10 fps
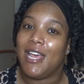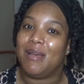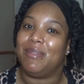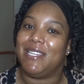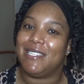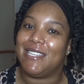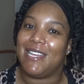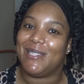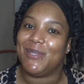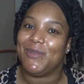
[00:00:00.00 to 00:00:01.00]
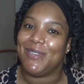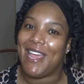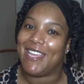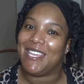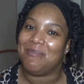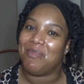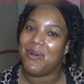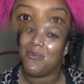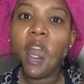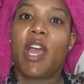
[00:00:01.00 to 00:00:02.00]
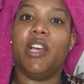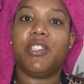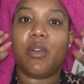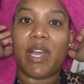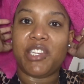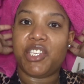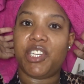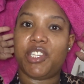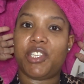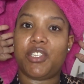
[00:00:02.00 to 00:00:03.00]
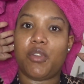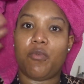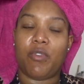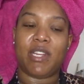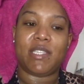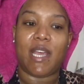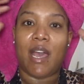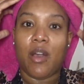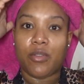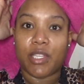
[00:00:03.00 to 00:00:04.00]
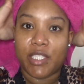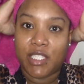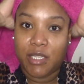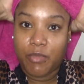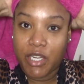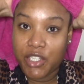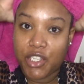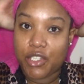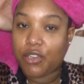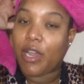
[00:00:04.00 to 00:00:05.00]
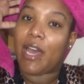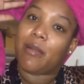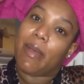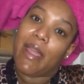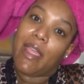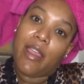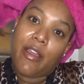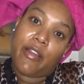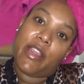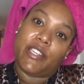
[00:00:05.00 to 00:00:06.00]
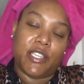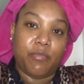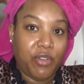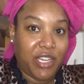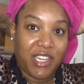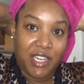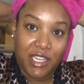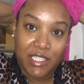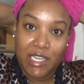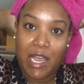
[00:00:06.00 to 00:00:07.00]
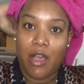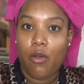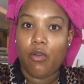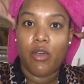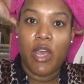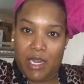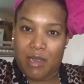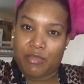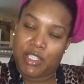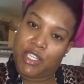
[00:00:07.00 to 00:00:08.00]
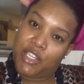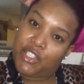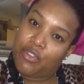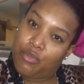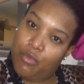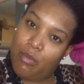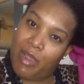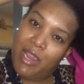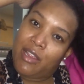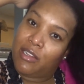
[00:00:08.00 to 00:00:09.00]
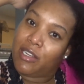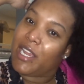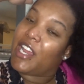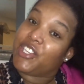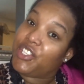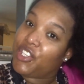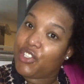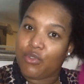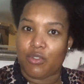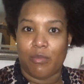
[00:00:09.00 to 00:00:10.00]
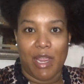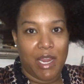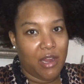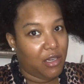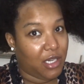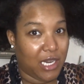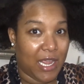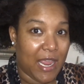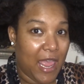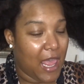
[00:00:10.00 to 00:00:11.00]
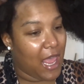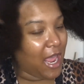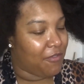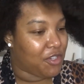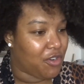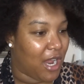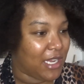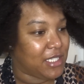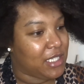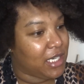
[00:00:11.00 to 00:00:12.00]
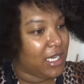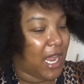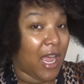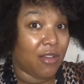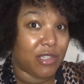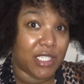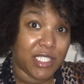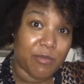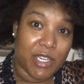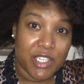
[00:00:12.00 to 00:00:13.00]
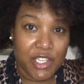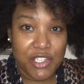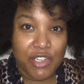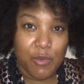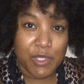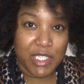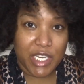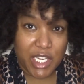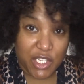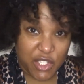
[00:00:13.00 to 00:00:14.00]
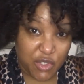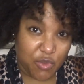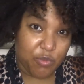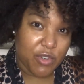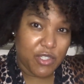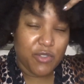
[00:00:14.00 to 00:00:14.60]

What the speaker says: please stay tuned and keep on watching. So I just rinsed out the deep conditioner out of my hair and just put it in the towel, and I'm just going to show you what my hair looked like. I should have showed you what my hair looked like after I took it out the deep conditioner. It was looking super